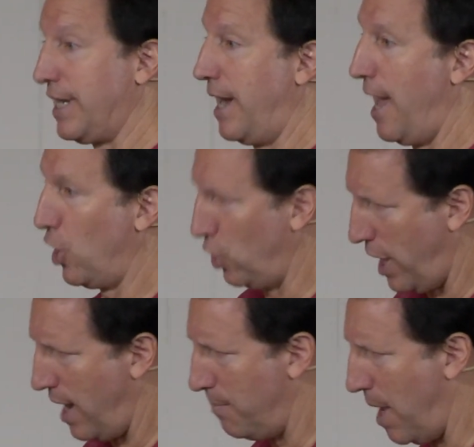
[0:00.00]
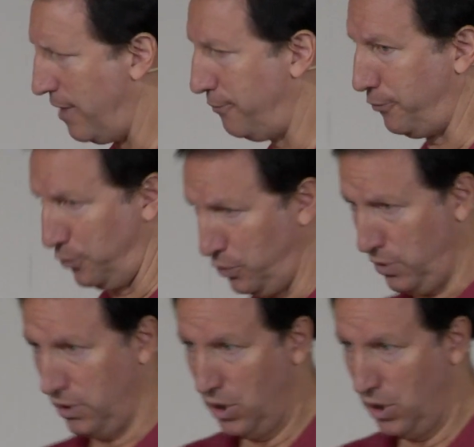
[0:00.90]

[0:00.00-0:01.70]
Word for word: today her day to buy the food?